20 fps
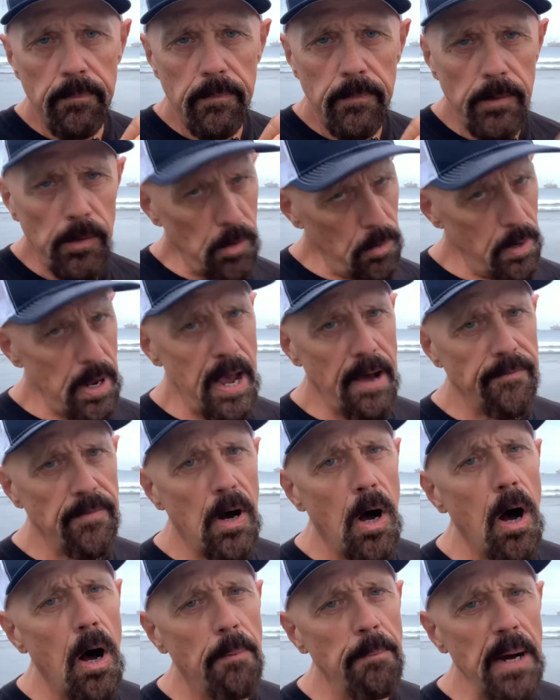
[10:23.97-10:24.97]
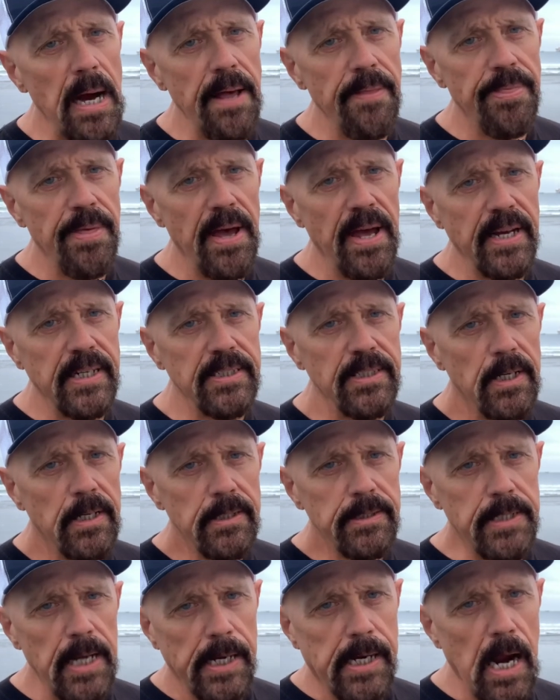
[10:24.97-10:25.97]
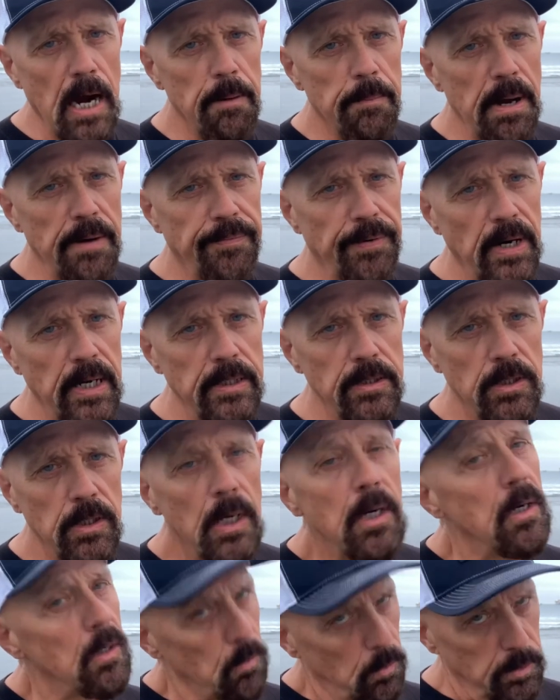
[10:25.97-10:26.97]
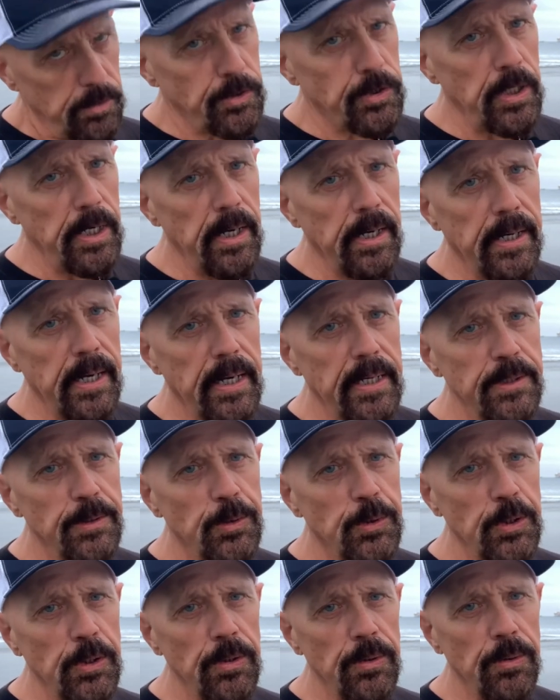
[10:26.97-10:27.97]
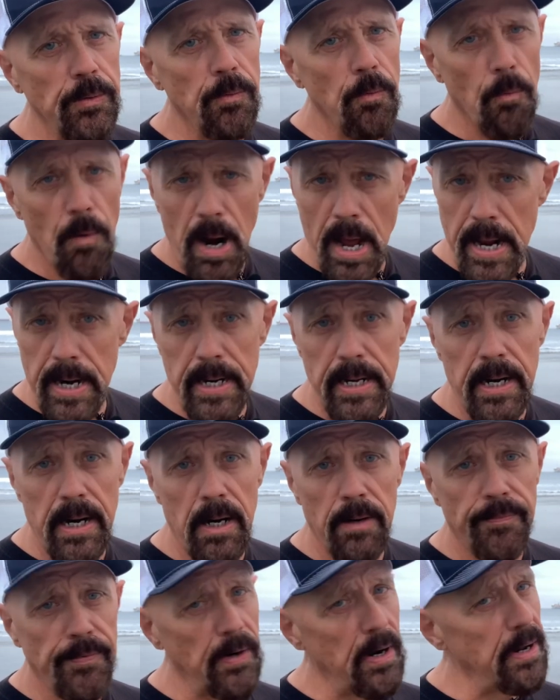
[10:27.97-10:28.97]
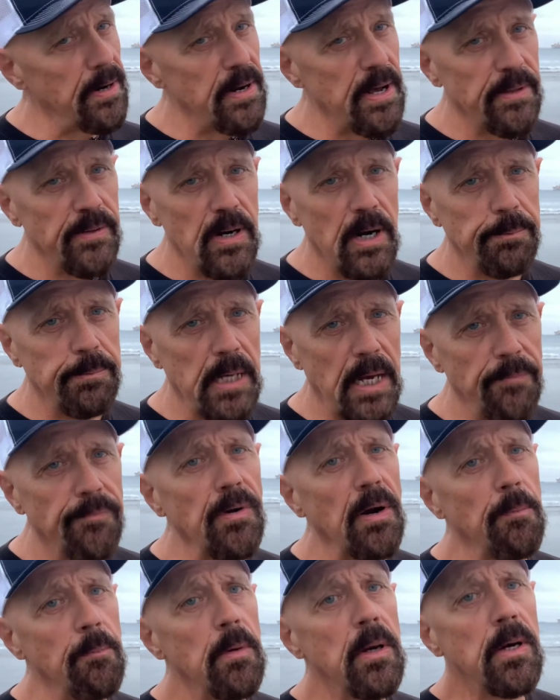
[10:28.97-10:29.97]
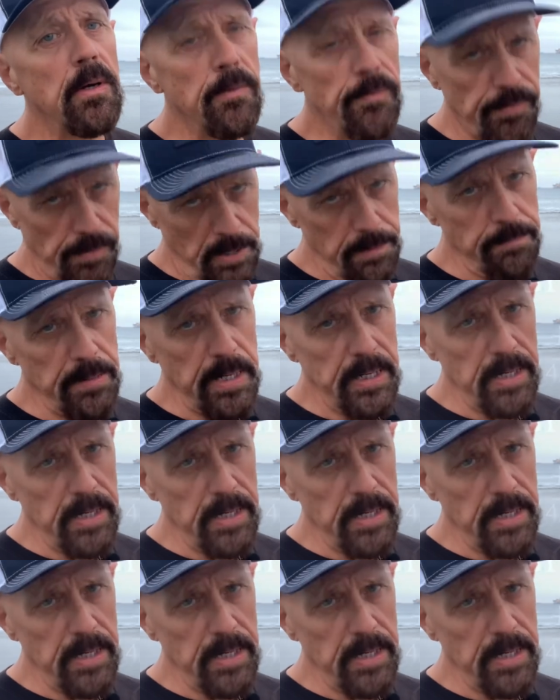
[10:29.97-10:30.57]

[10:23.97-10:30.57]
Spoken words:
you have all my thanks. Take care, my friends. We'll see you again soon right here for another update from Friedman